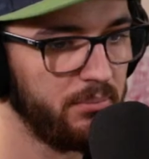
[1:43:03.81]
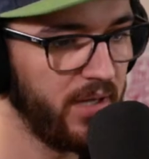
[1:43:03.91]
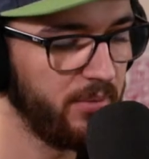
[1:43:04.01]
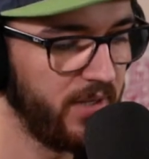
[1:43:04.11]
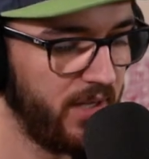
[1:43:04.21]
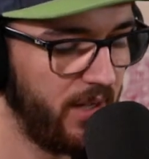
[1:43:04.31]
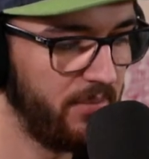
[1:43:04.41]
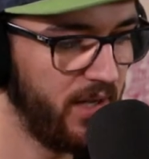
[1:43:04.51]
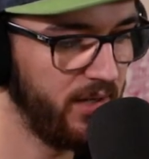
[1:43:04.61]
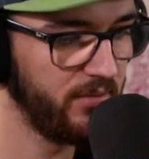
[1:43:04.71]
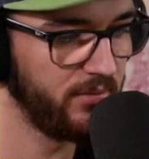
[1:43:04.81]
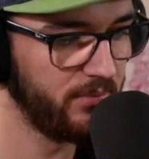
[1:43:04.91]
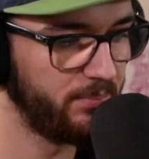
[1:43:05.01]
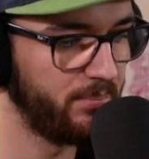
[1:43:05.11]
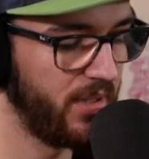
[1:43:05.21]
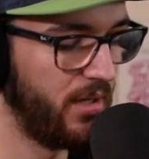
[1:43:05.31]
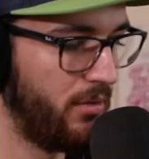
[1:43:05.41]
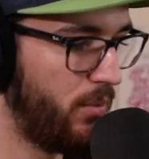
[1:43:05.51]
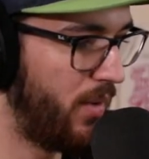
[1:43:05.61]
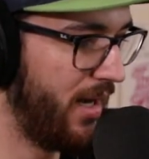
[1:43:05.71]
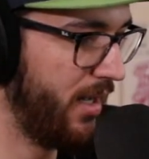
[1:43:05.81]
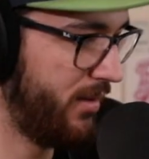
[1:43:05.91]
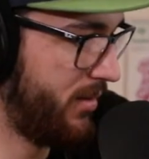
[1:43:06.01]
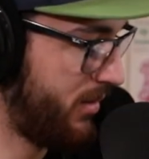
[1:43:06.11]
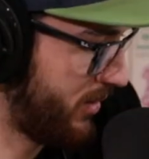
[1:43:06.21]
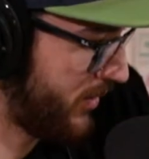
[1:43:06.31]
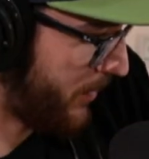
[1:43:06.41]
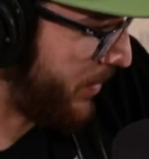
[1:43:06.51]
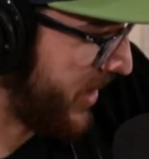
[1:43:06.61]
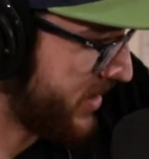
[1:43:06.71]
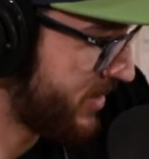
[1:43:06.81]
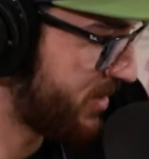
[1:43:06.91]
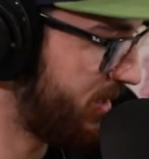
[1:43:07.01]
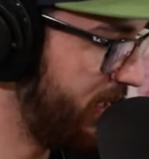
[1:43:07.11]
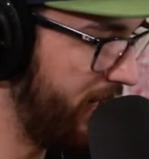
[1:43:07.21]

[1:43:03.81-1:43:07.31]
By the way, I'm not being quiet because I